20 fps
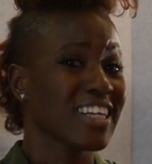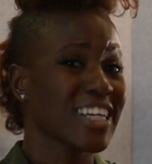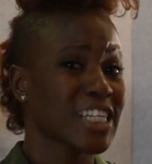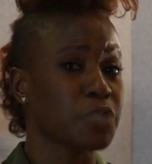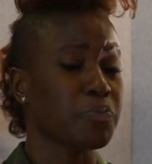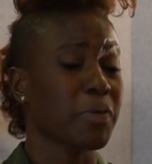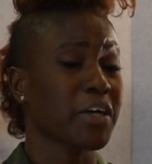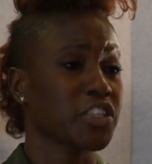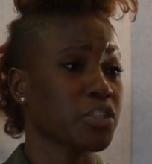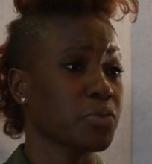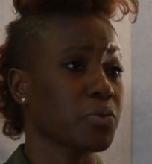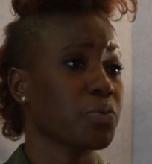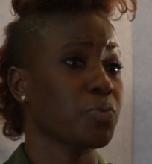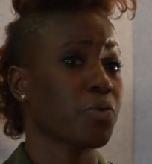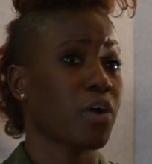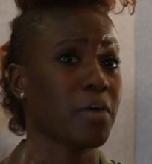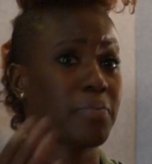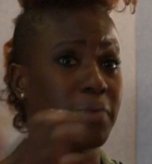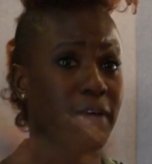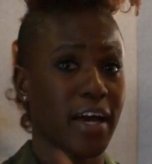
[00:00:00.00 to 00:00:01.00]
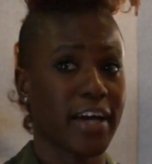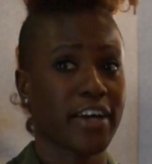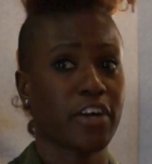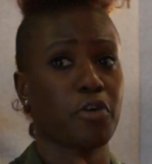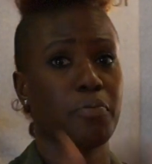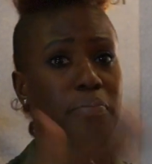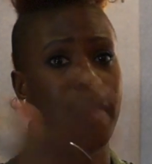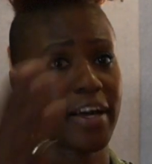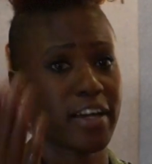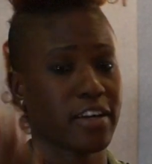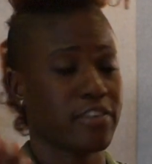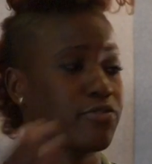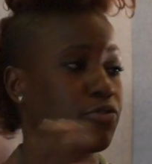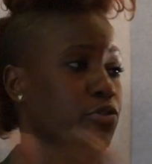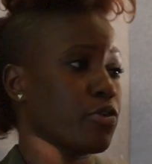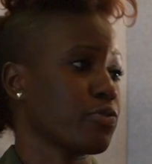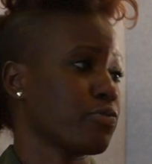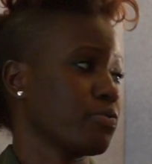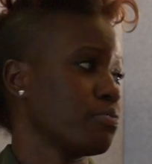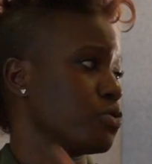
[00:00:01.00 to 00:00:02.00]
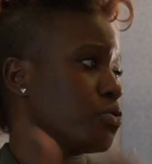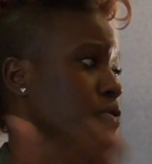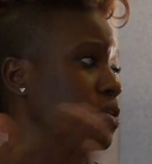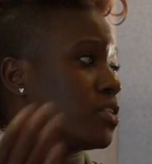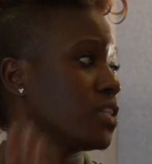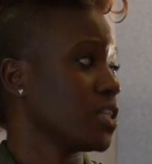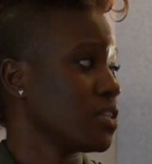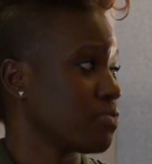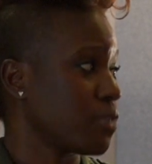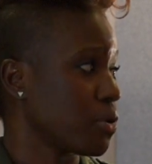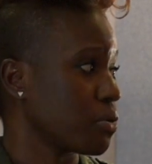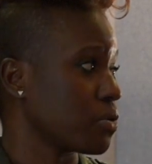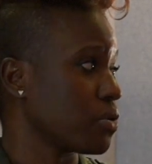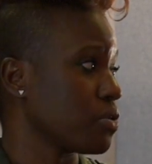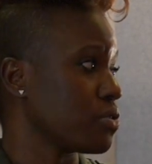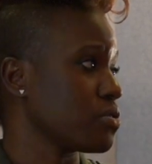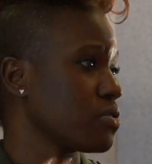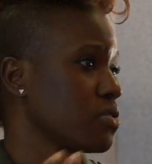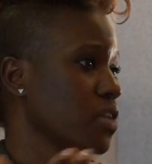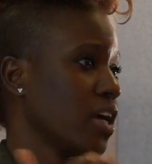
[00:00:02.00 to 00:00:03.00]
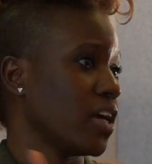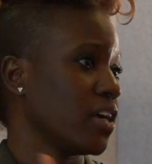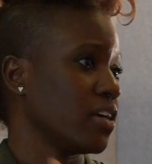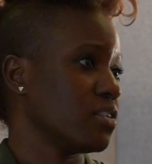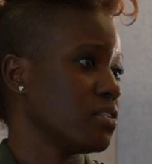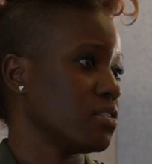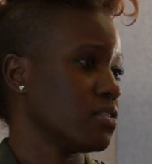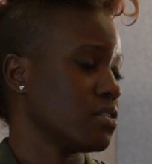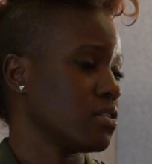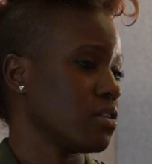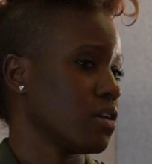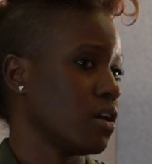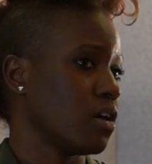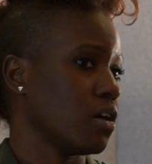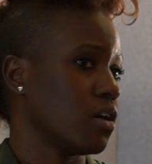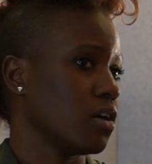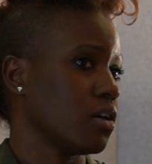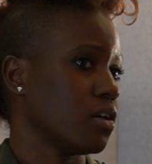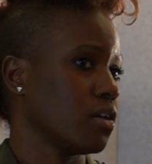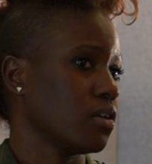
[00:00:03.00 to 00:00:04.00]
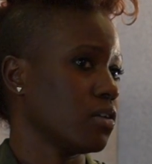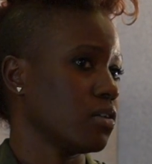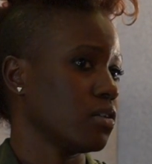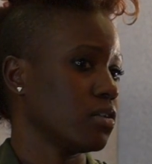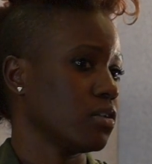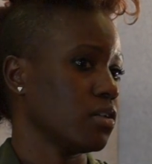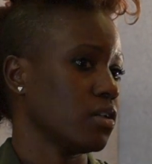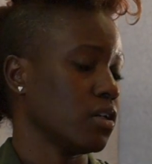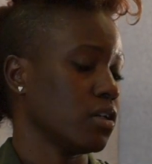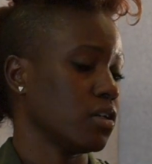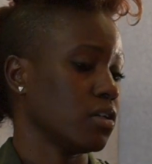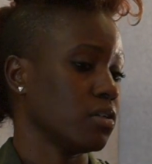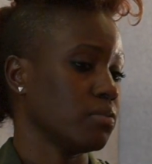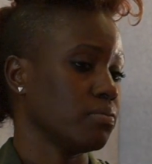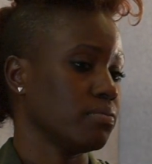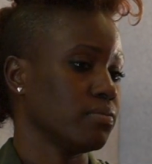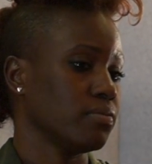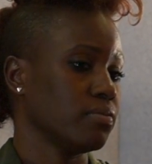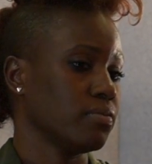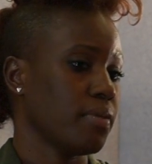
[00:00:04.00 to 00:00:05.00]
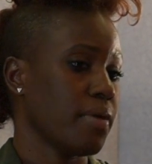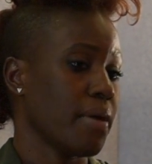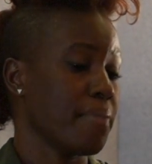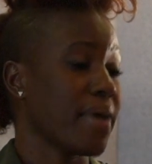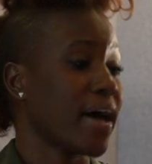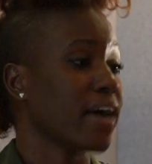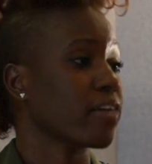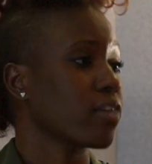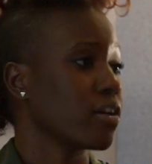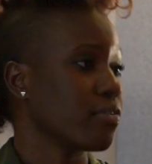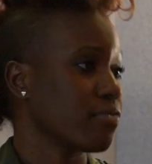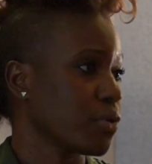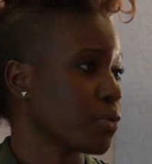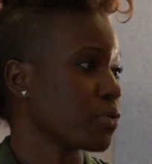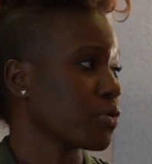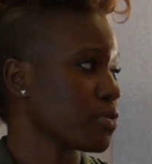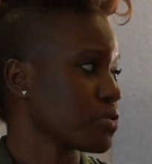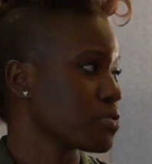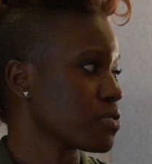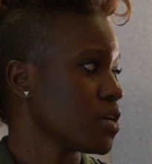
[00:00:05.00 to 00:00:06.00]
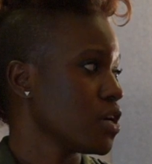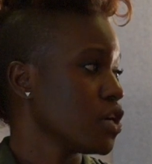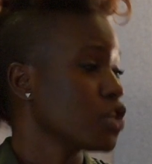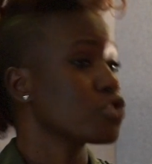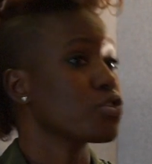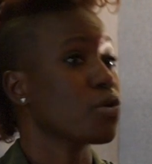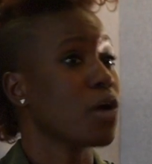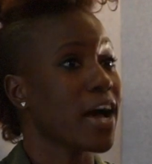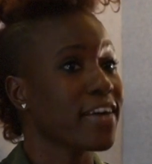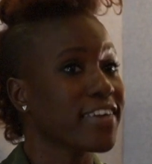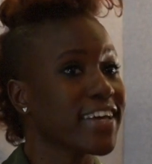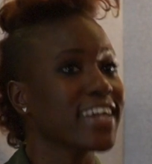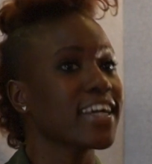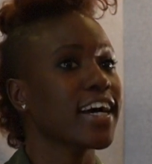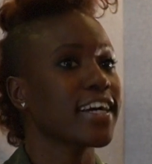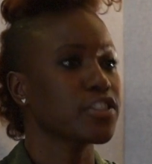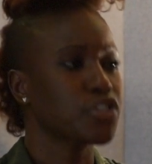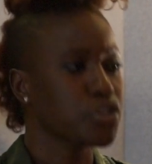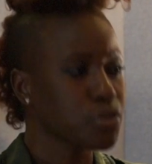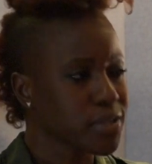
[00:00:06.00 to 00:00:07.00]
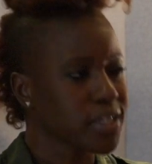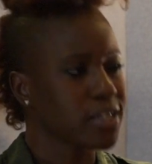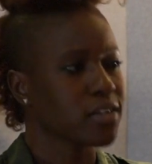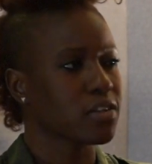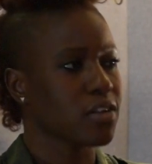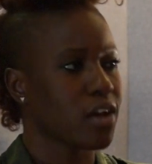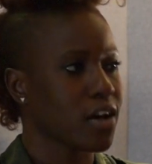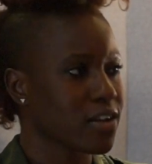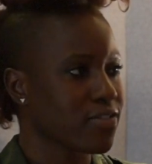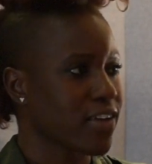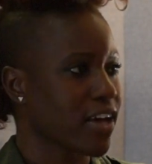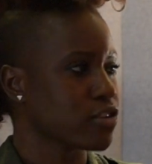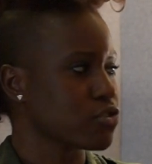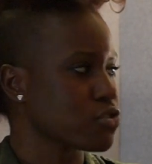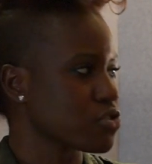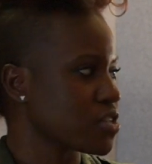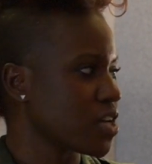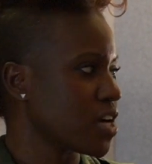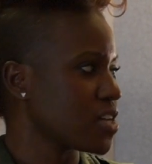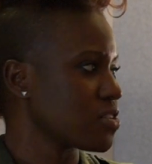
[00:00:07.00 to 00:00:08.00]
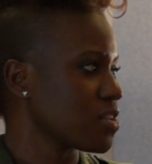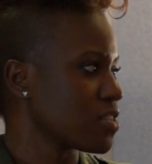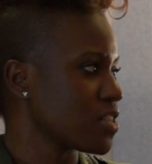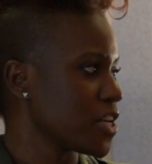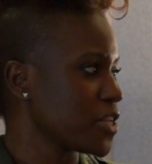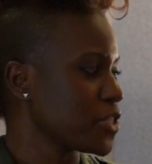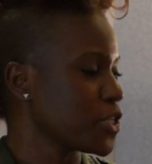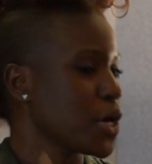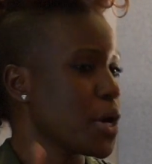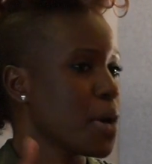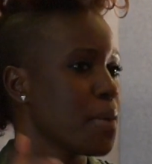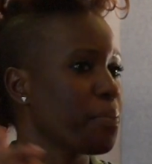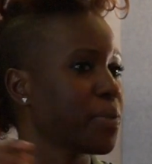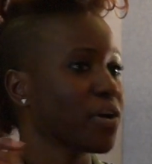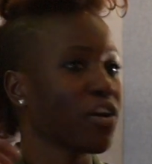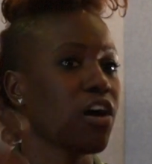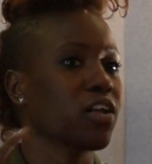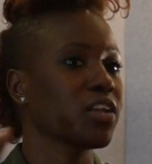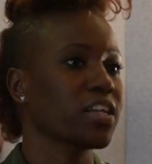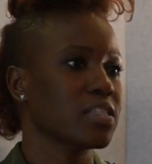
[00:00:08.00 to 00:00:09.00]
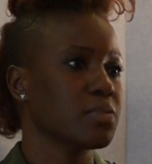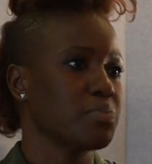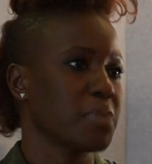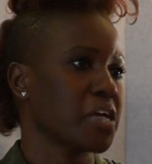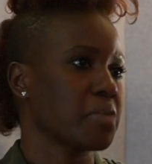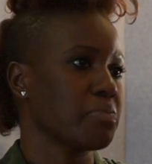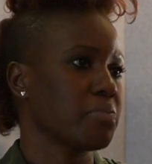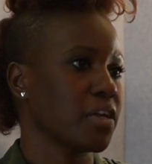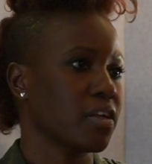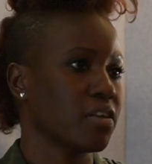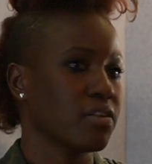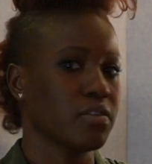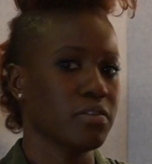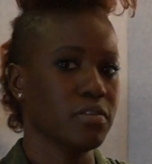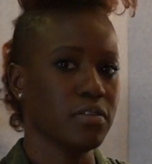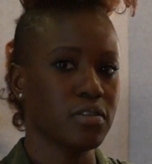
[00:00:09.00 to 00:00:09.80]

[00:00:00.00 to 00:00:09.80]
especially with robbie i go back and forth from doing lead vocals and uh, um, and background vocals. So I get I do get a lot of exercise on this, but all it's made me